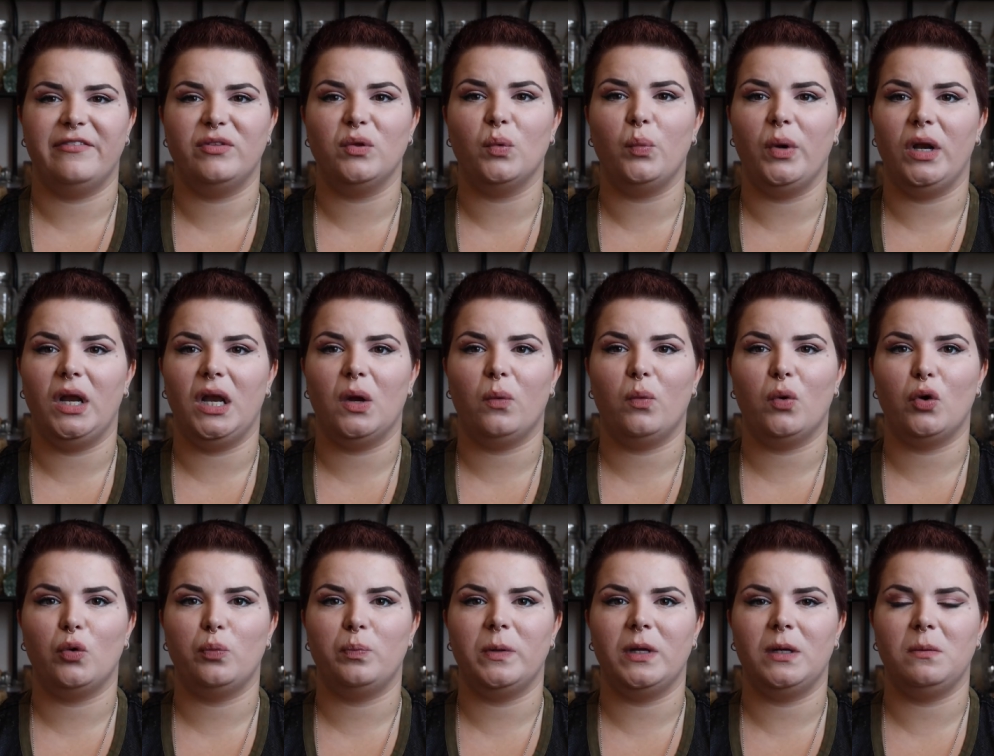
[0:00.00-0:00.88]
have the window
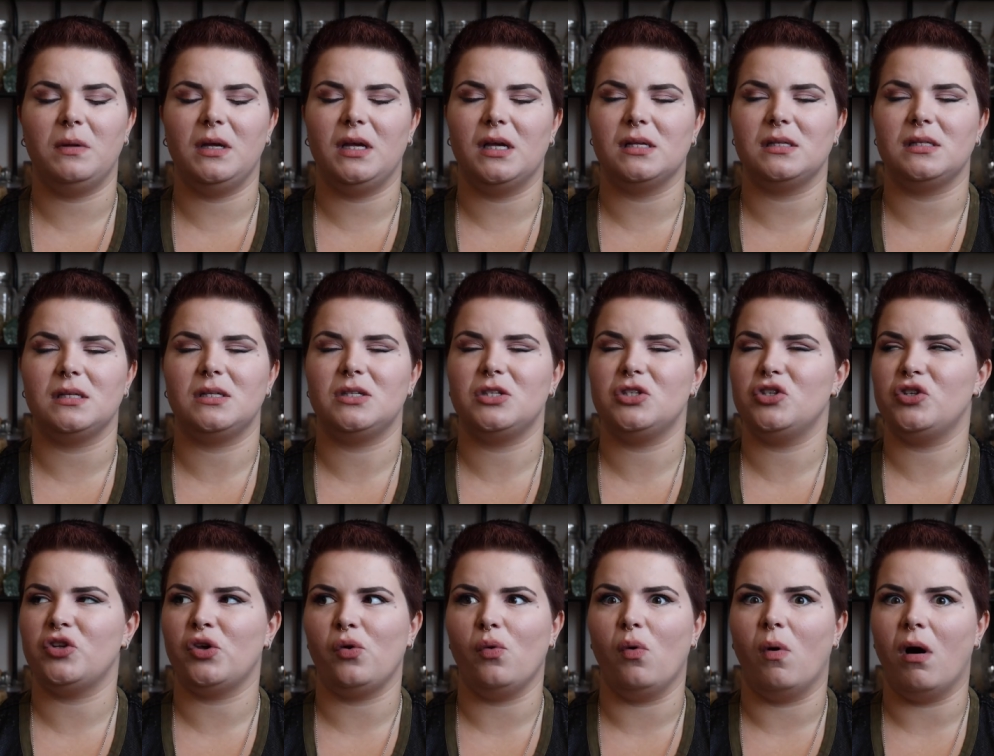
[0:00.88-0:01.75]
open because it's
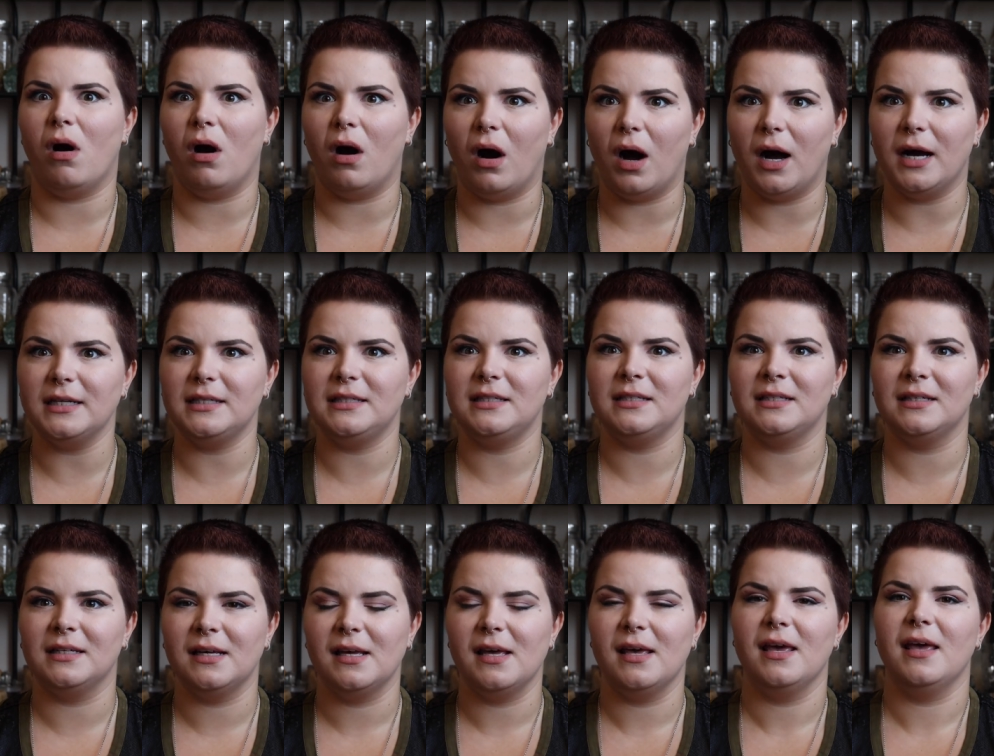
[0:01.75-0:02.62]
too hot
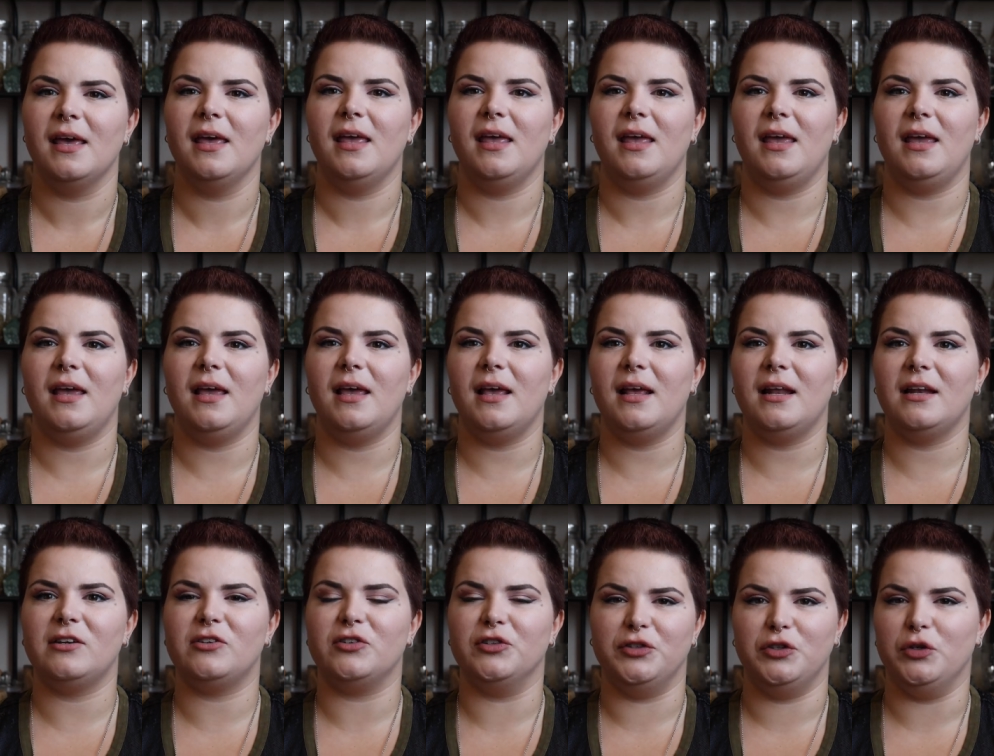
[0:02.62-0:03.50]

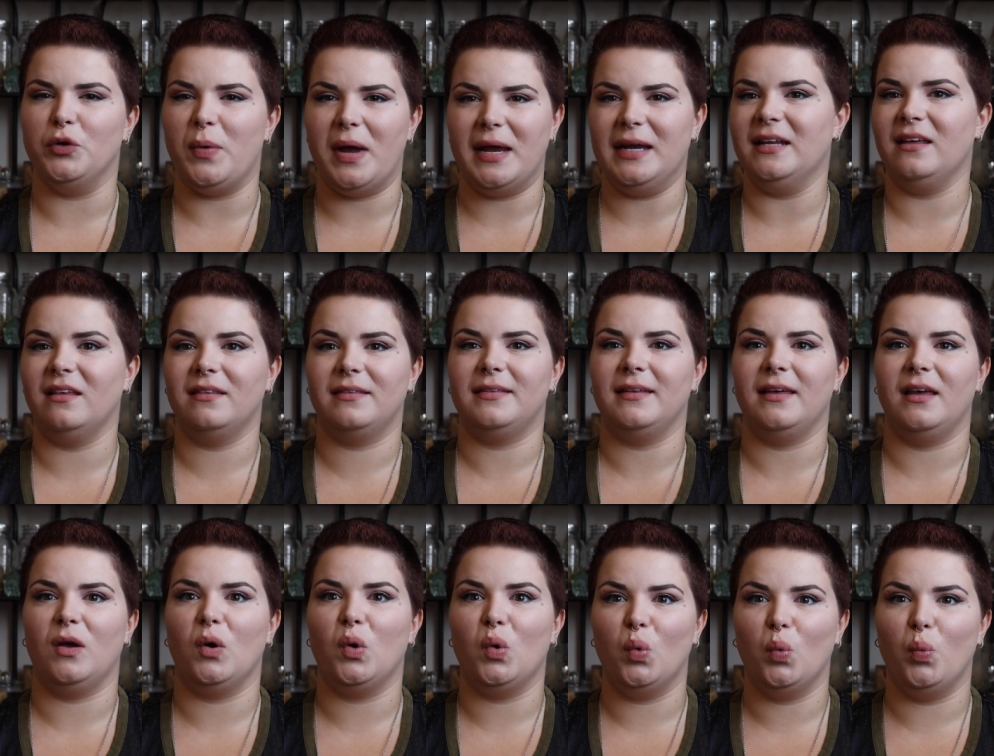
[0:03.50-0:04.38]
to do
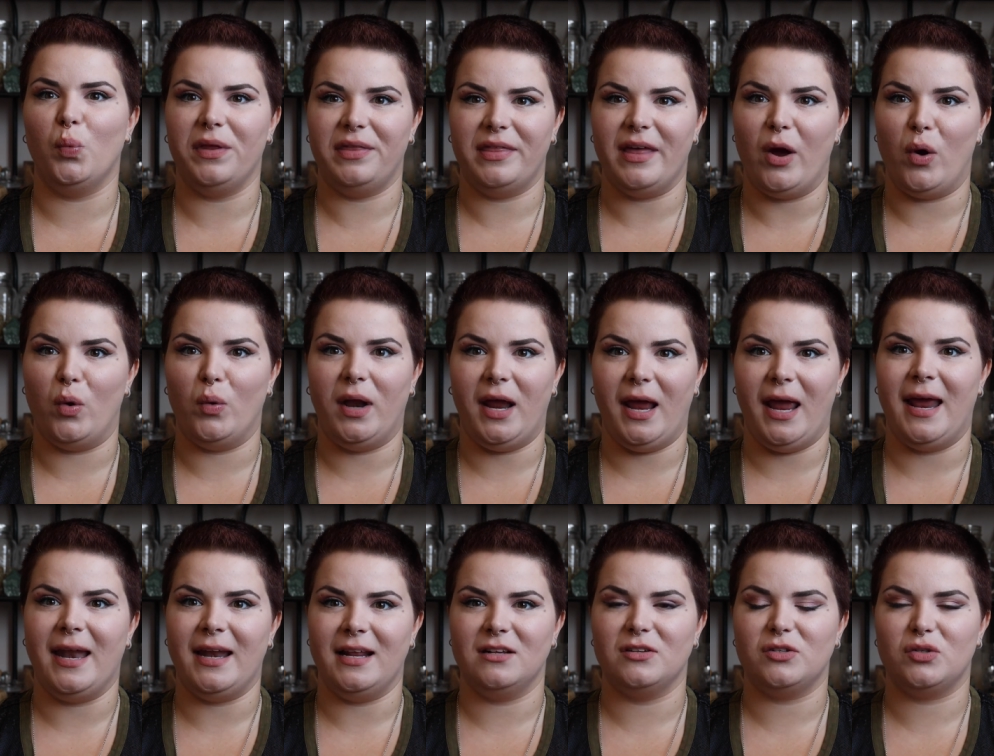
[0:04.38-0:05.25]
anything without
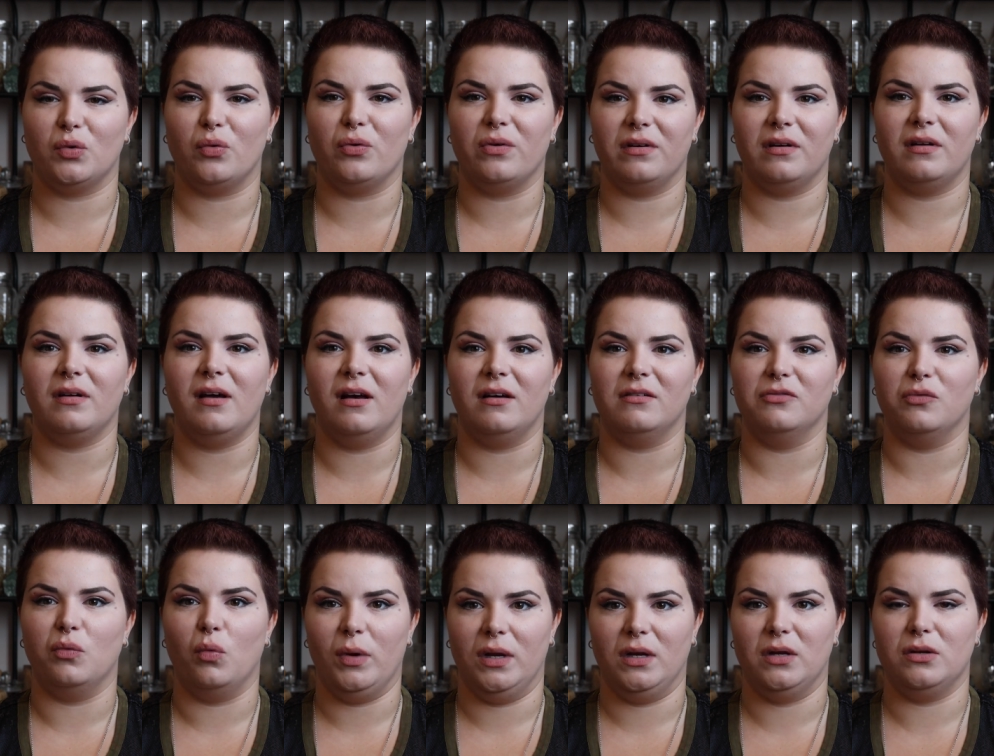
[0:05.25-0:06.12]
any sort
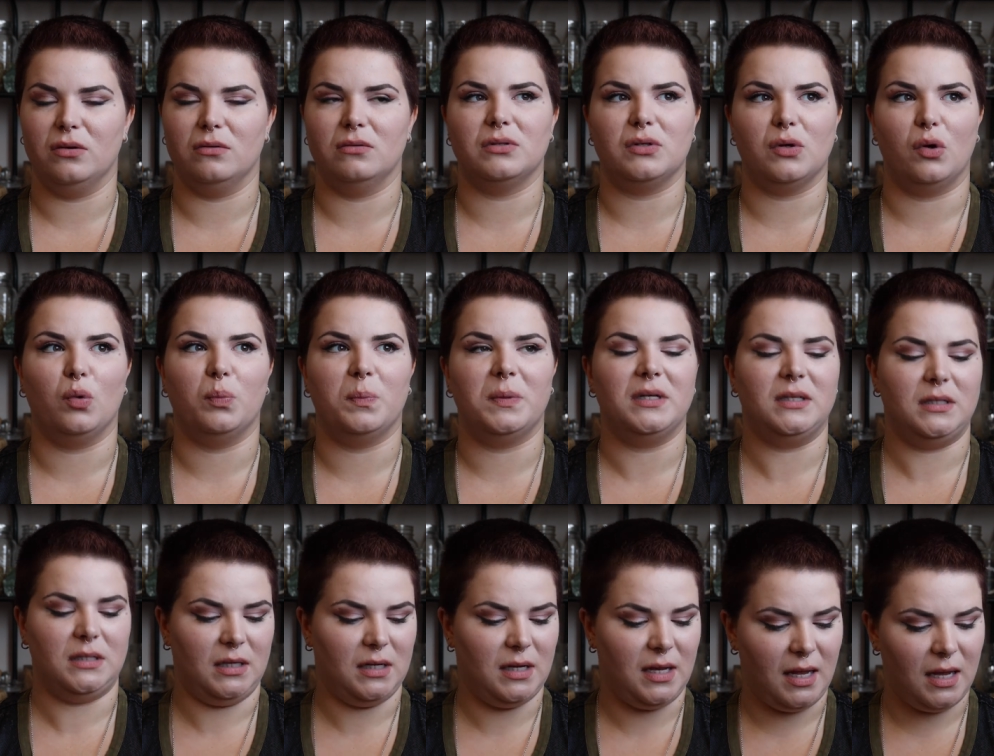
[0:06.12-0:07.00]
of windows open
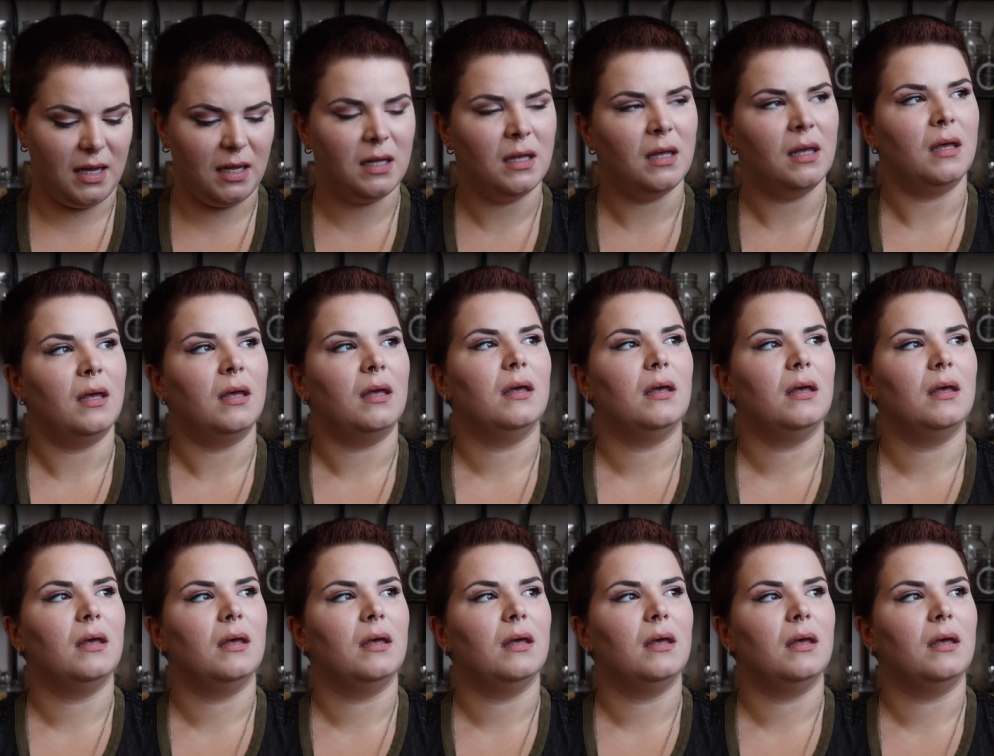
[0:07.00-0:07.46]
today.